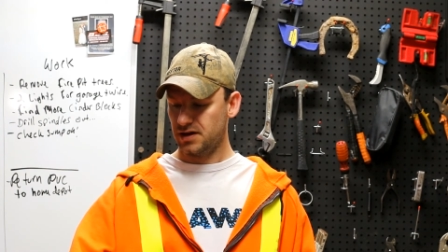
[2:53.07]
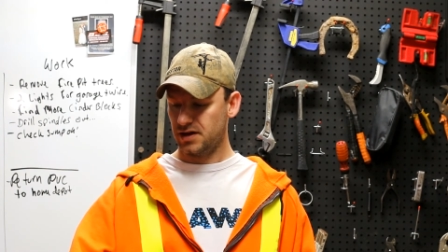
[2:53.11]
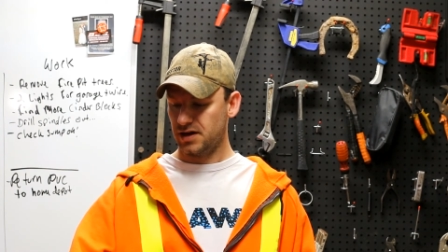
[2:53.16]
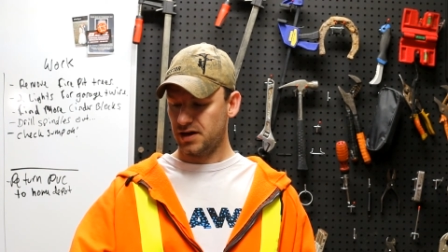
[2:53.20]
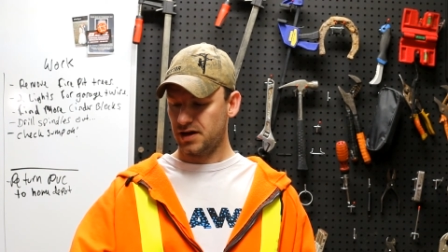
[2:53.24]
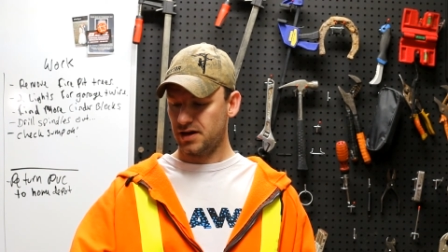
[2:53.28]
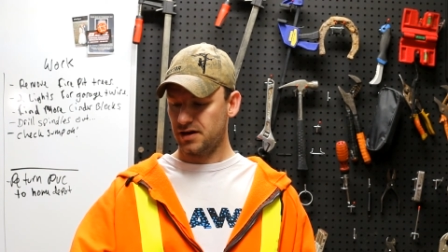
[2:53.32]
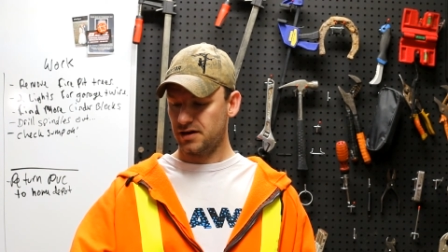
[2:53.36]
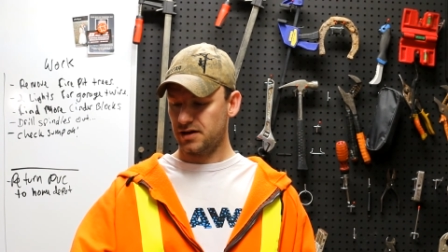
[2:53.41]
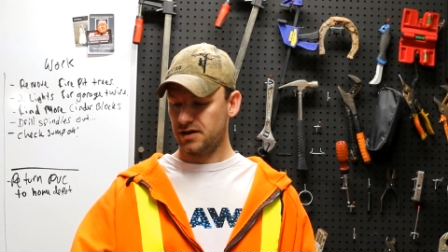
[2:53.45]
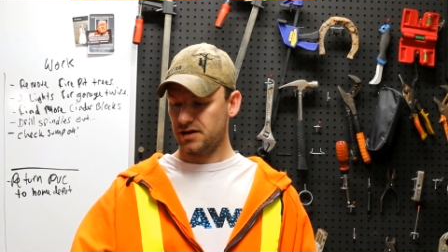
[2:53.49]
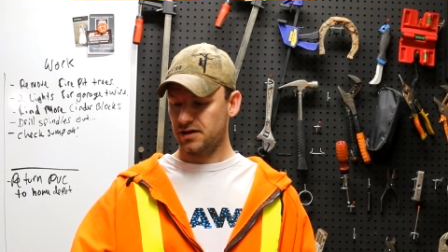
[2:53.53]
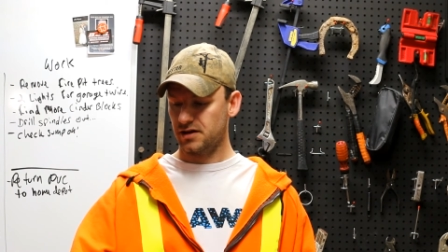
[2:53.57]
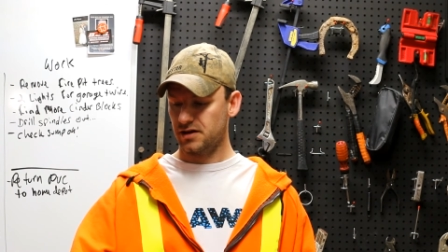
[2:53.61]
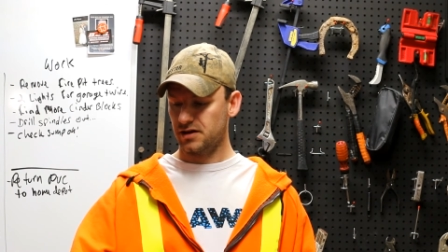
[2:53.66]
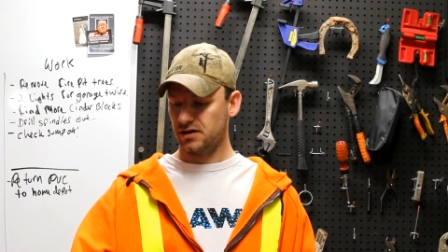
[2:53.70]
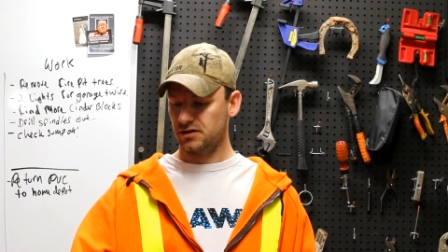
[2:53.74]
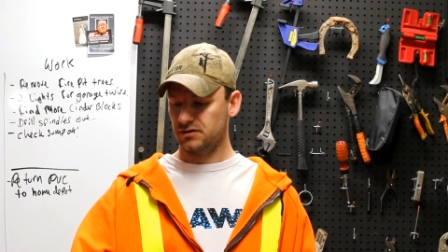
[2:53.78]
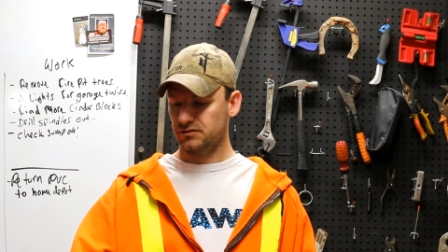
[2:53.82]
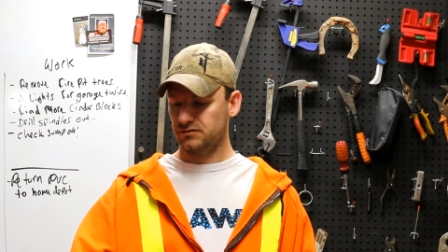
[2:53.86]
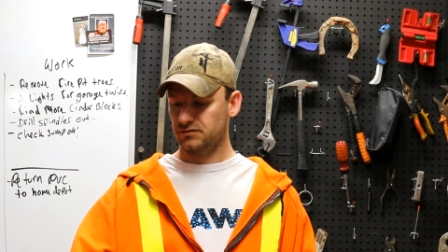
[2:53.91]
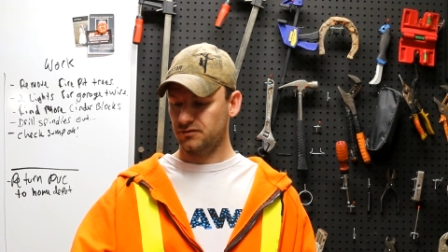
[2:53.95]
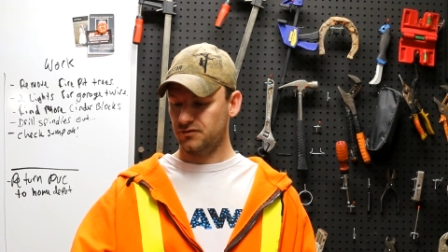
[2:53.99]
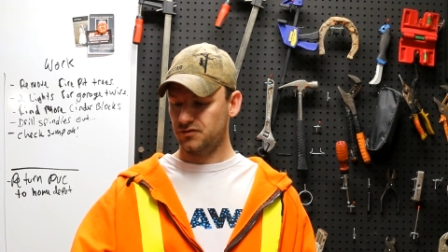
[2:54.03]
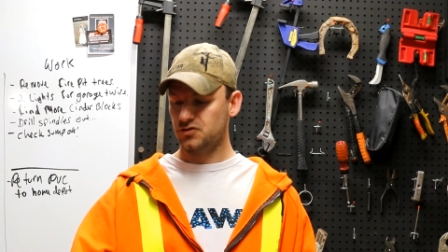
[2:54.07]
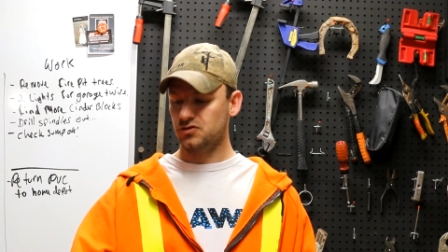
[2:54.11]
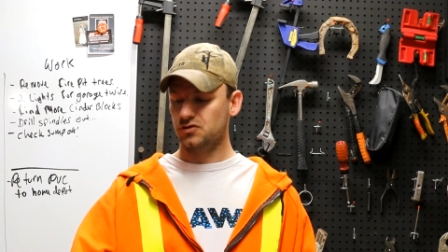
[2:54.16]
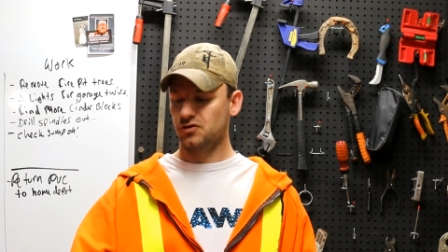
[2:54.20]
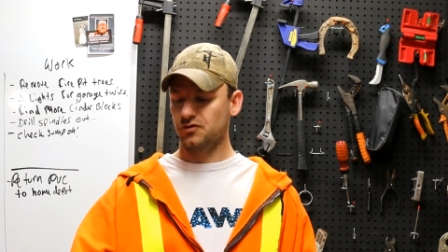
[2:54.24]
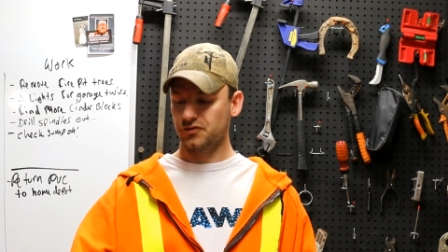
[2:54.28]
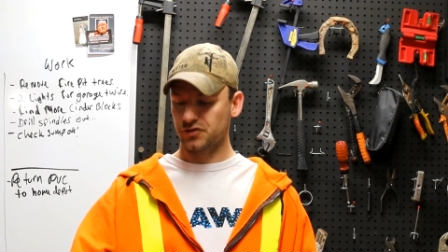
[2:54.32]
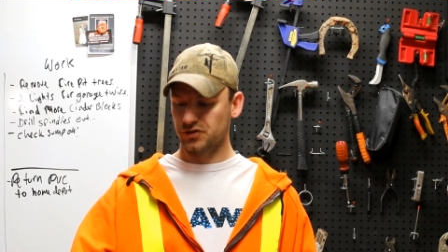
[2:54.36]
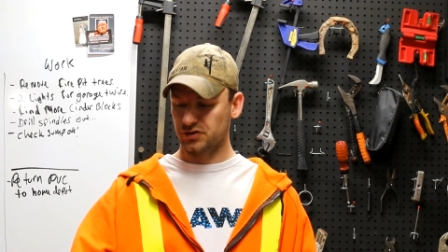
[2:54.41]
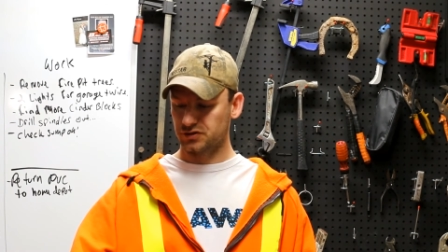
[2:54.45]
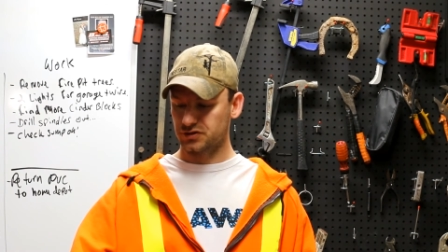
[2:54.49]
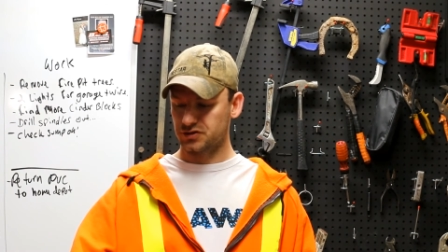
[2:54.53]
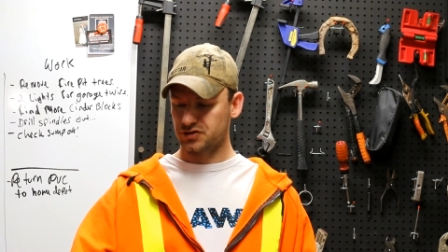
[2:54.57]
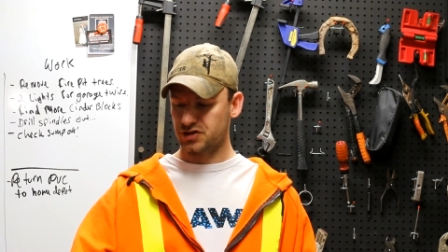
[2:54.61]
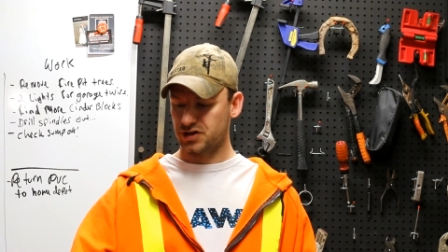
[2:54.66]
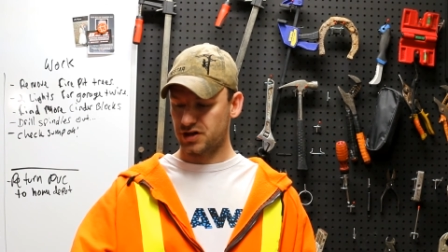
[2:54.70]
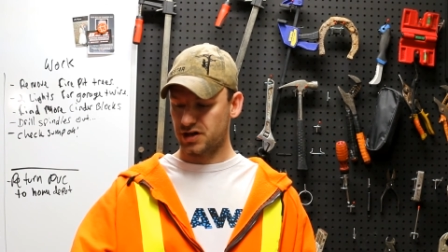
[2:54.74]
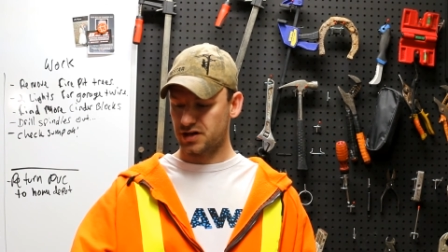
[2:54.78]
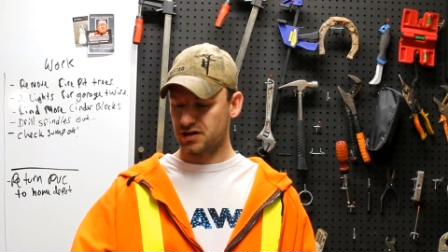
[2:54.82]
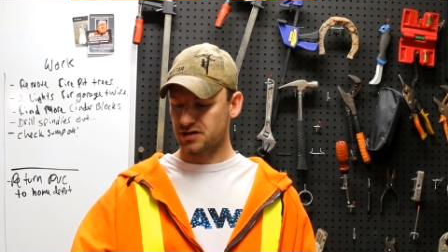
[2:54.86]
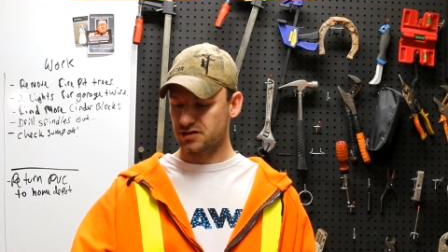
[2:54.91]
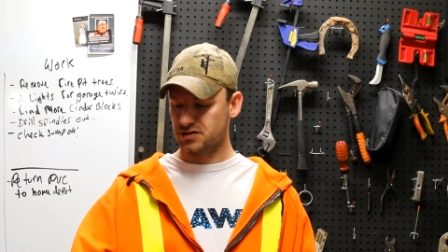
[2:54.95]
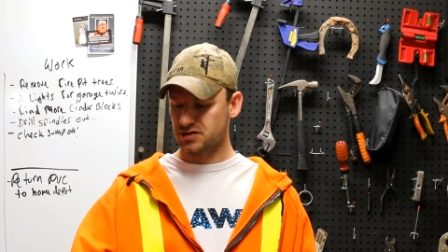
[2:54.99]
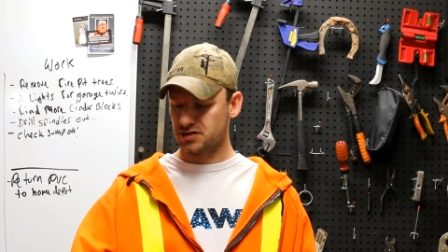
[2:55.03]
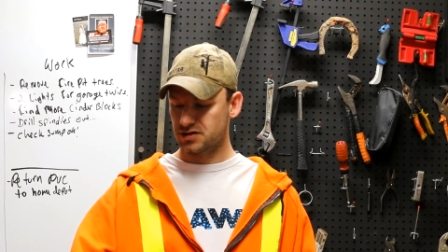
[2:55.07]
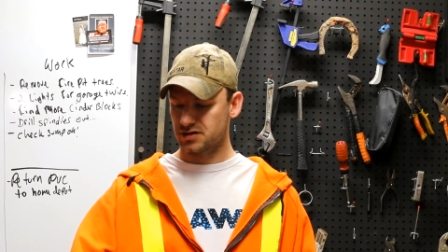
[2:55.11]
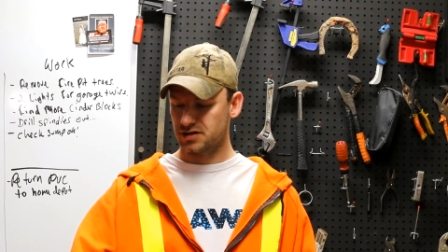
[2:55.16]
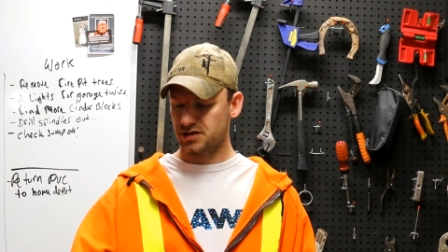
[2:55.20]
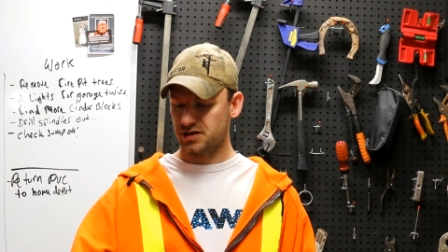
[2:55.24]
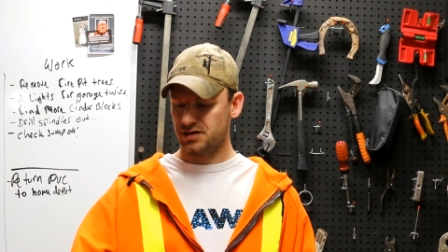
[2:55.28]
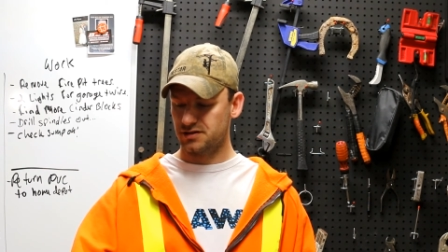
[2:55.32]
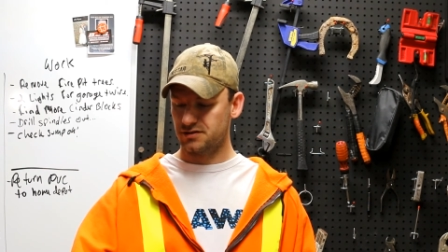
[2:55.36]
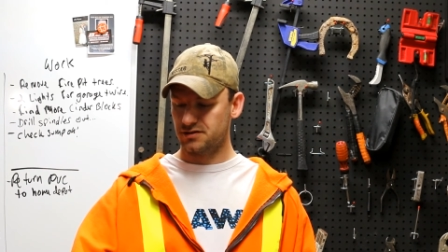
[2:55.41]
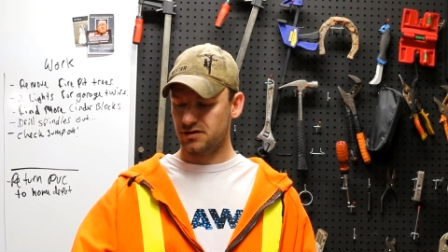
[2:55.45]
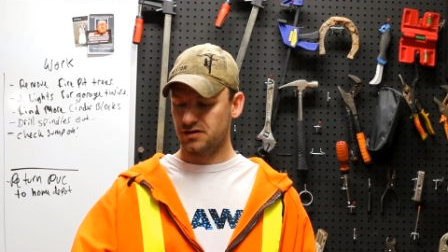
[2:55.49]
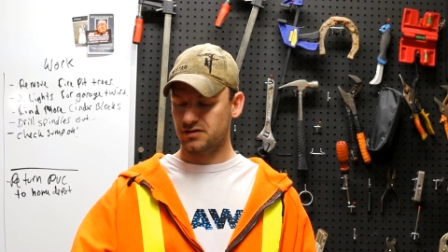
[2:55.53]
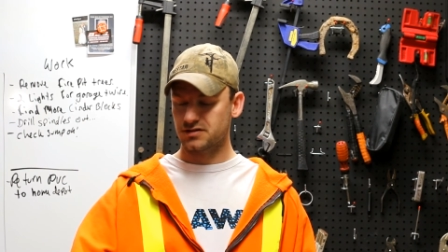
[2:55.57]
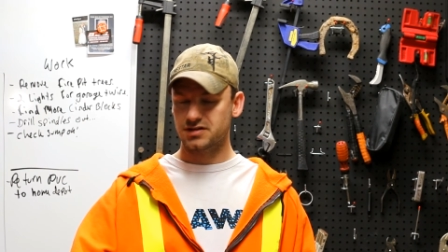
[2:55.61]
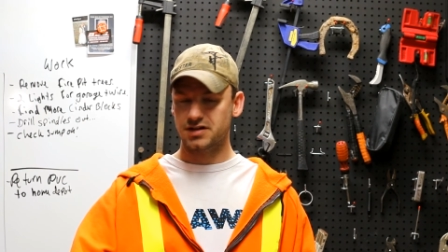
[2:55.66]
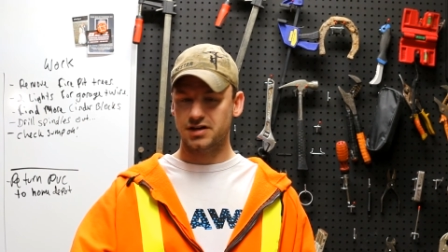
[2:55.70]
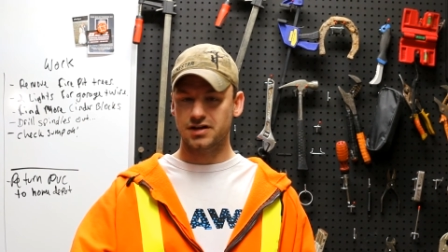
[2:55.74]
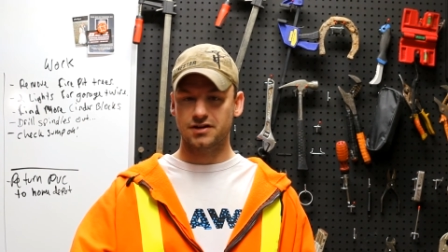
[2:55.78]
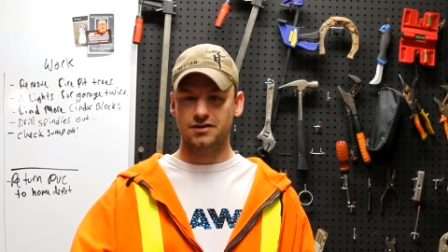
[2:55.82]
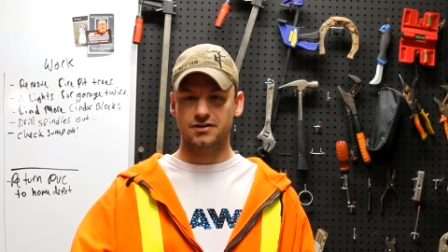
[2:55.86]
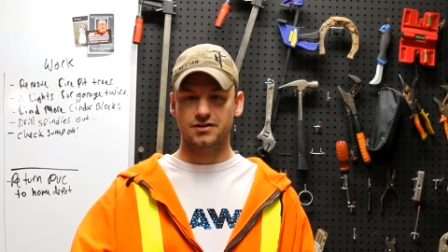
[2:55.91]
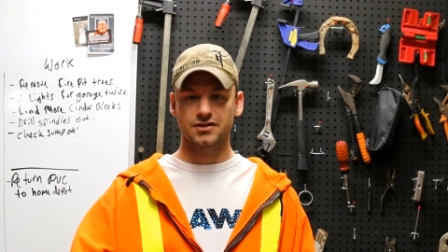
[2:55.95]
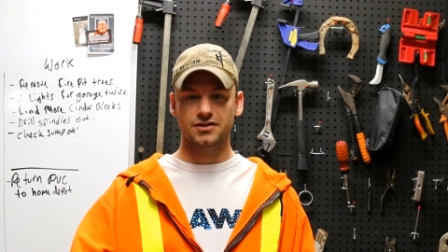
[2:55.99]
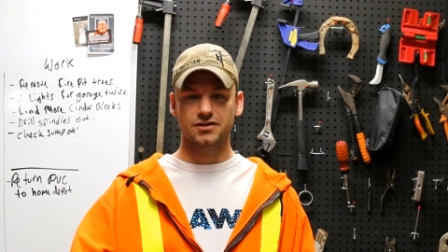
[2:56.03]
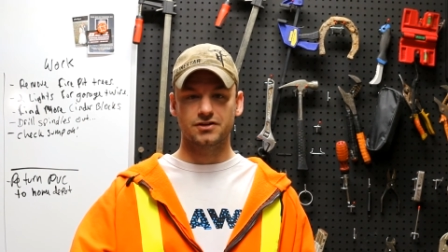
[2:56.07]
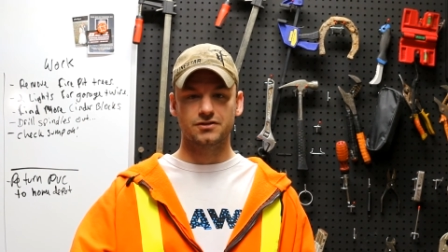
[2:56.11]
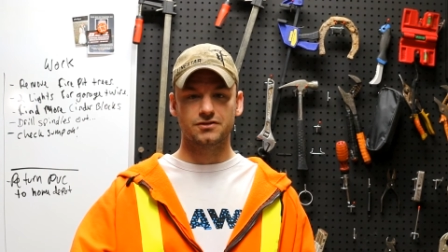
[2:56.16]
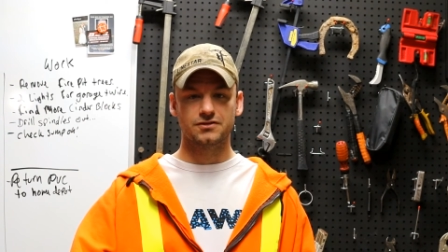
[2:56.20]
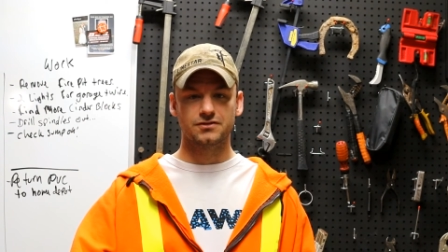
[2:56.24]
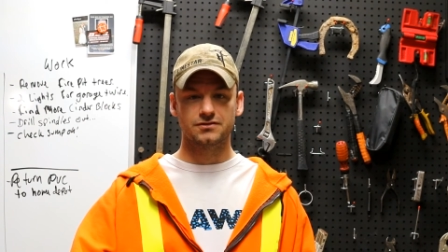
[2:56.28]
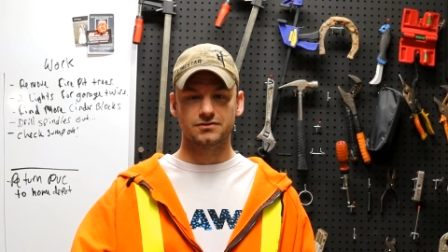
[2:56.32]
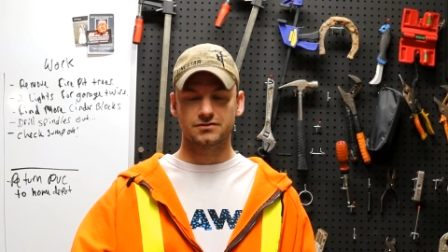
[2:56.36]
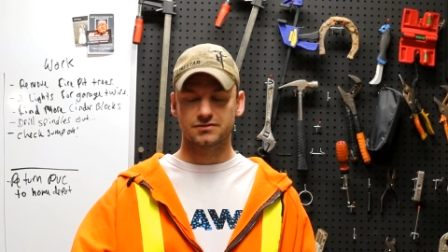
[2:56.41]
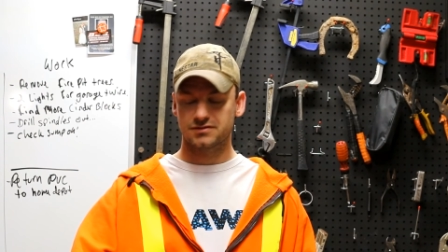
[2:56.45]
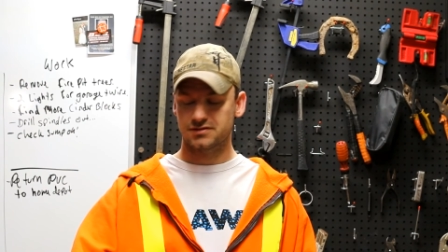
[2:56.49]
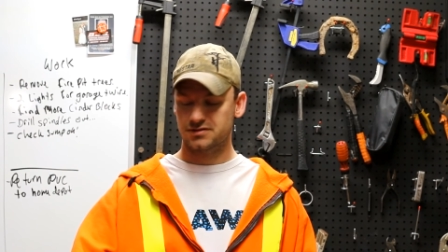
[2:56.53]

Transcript: and a fuel filter change here in Ontario.